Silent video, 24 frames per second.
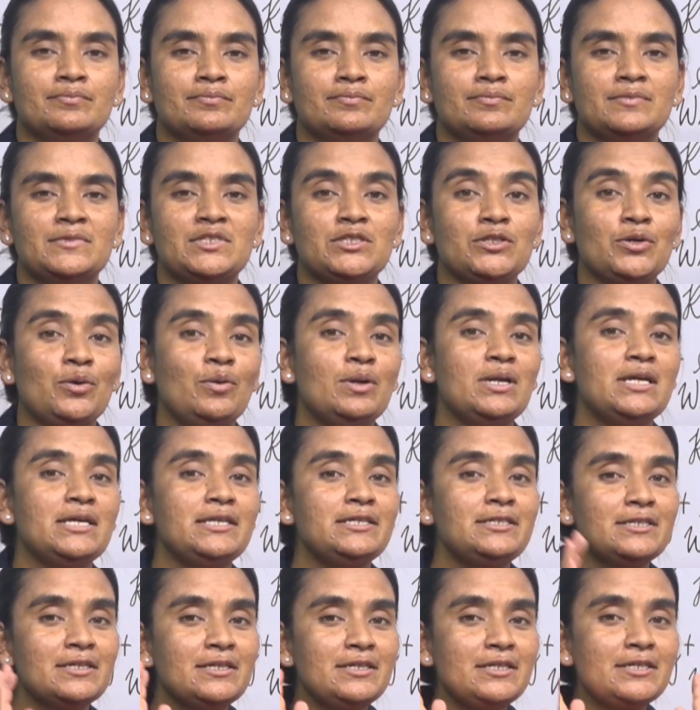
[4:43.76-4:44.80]
So
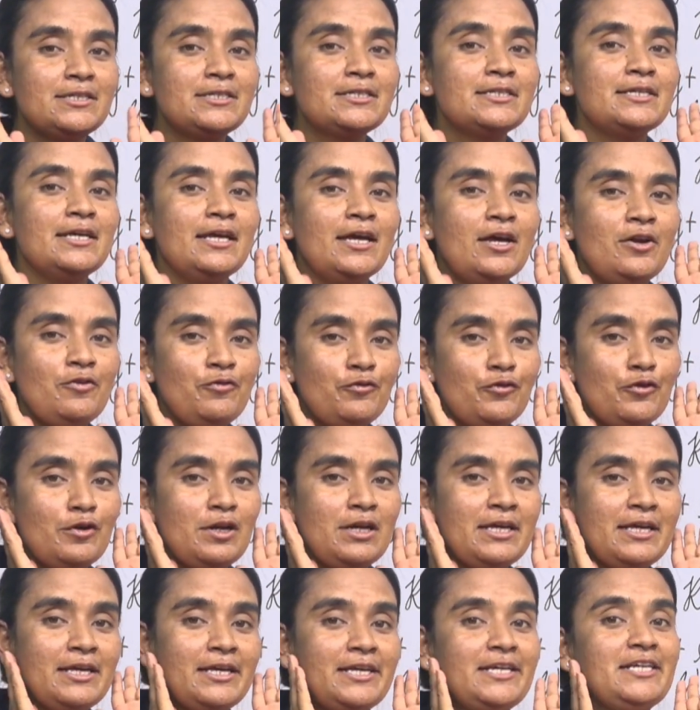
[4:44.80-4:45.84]
listen it
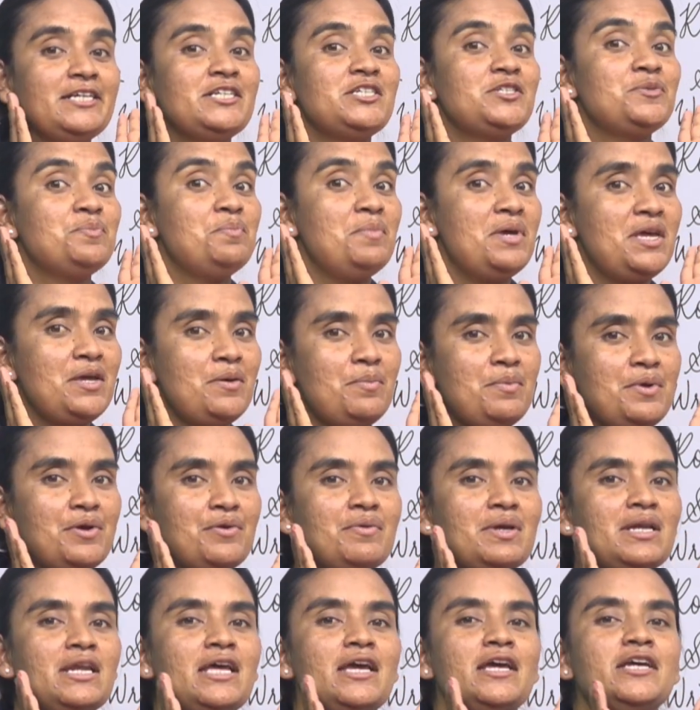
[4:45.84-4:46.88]
carefully. It may be
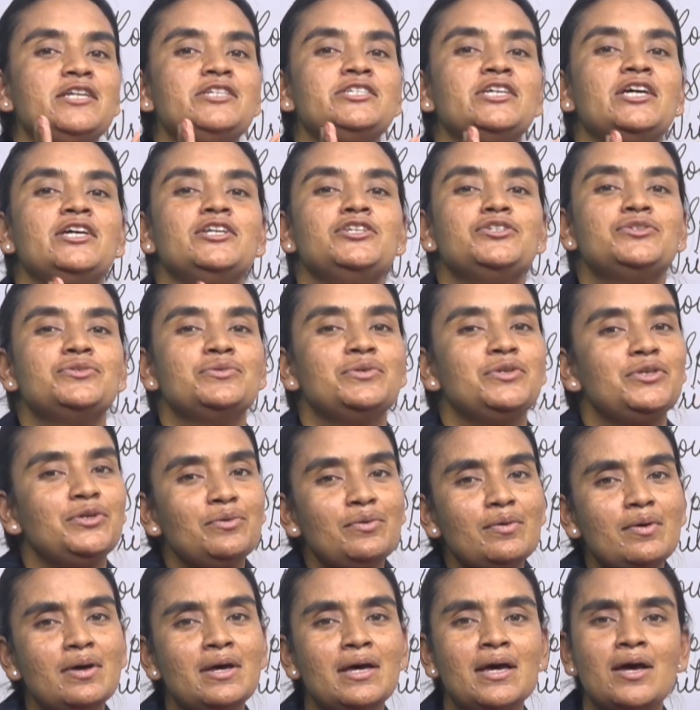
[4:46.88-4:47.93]
related to you,
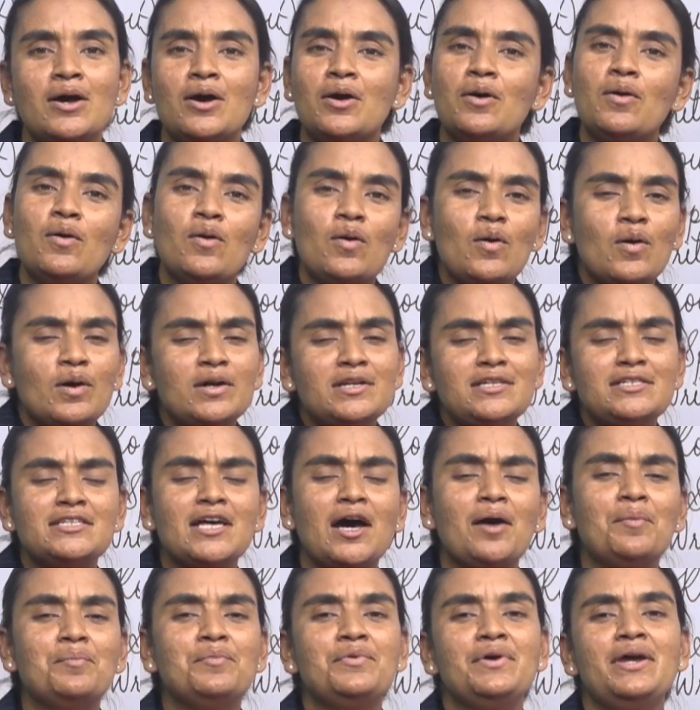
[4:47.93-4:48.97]
or
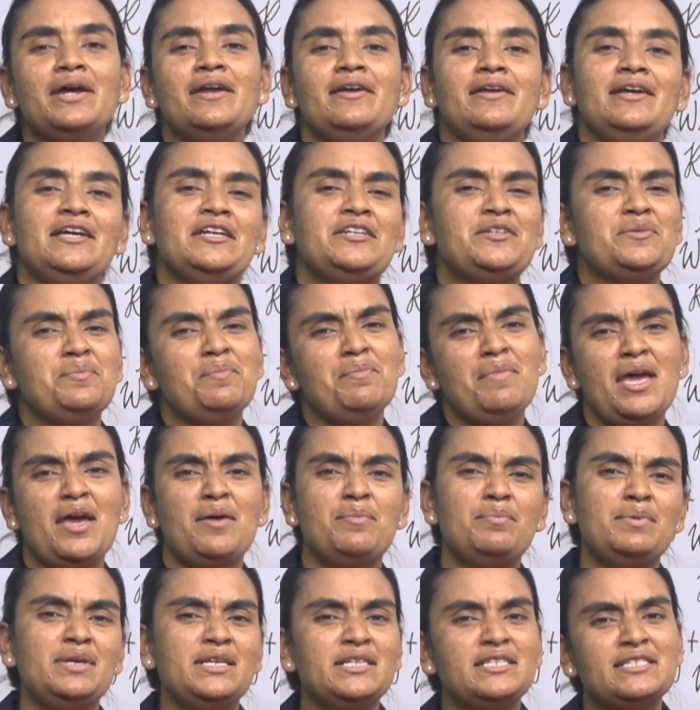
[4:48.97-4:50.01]
somewhere it may
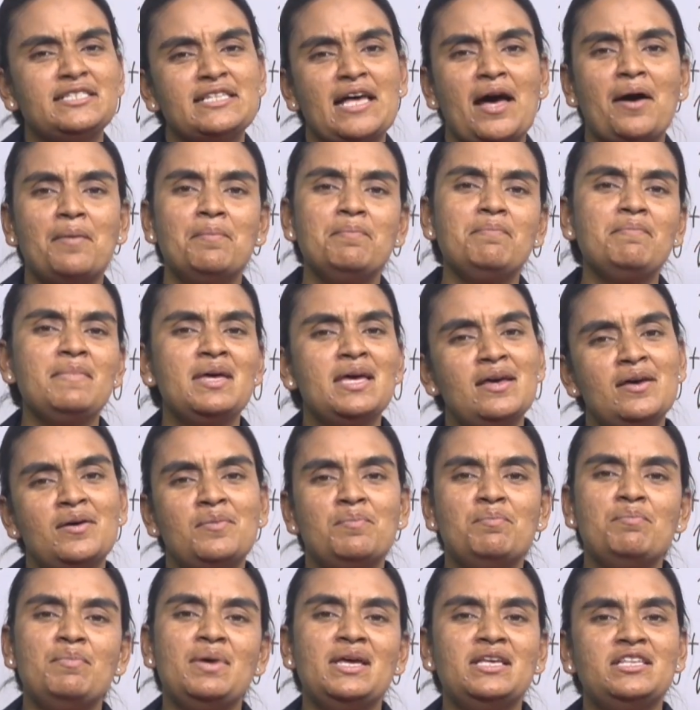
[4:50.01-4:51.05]
be some
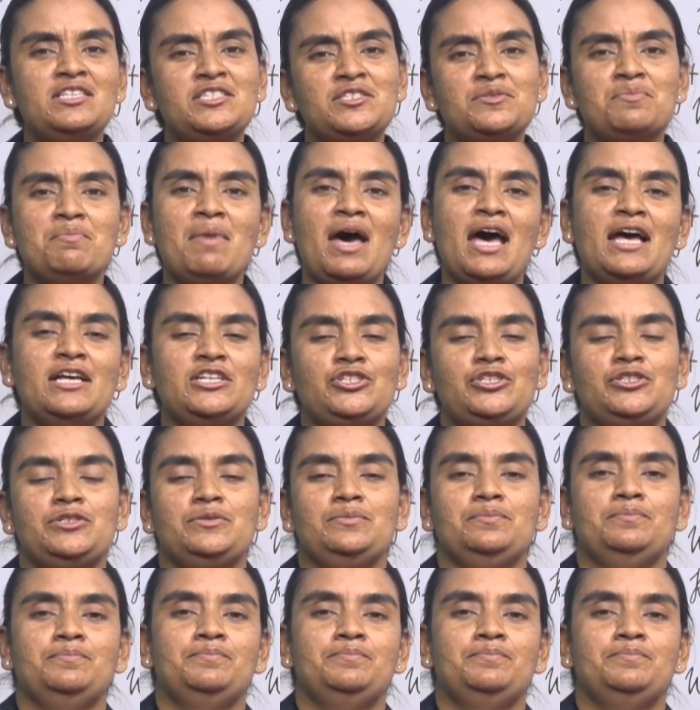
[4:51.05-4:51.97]
mismatch.